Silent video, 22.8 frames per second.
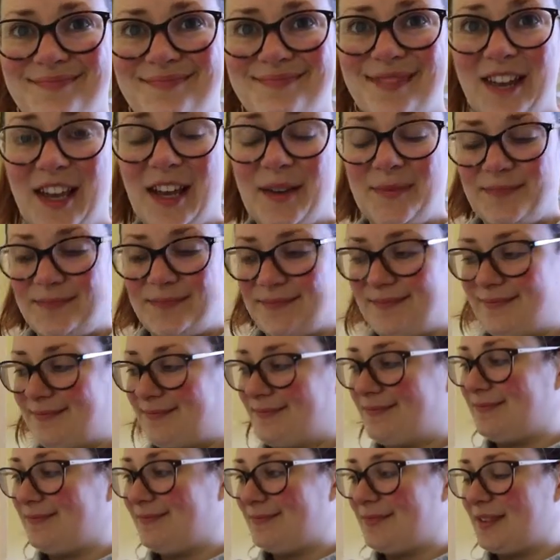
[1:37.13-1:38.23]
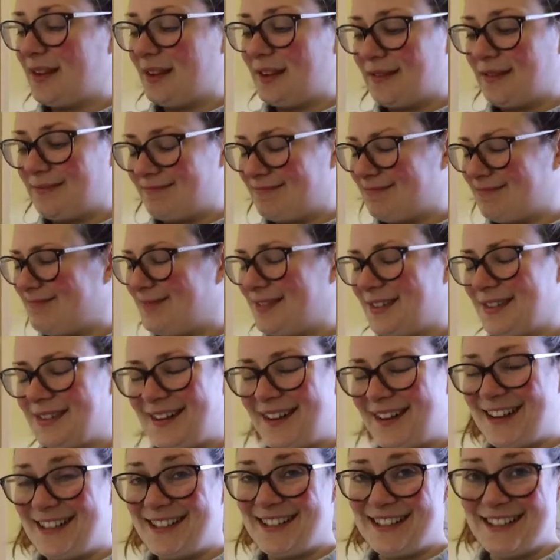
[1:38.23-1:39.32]
some
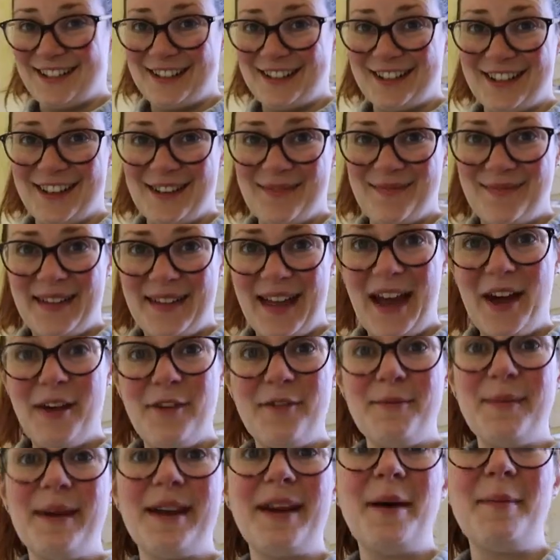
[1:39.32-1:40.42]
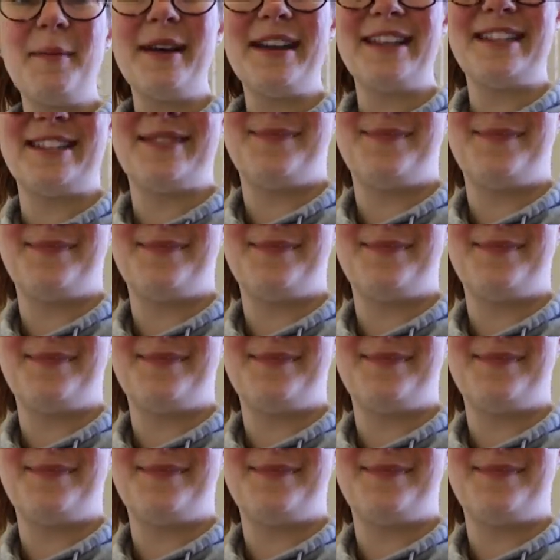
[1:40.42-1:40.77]
icing sugar out of my cupboard.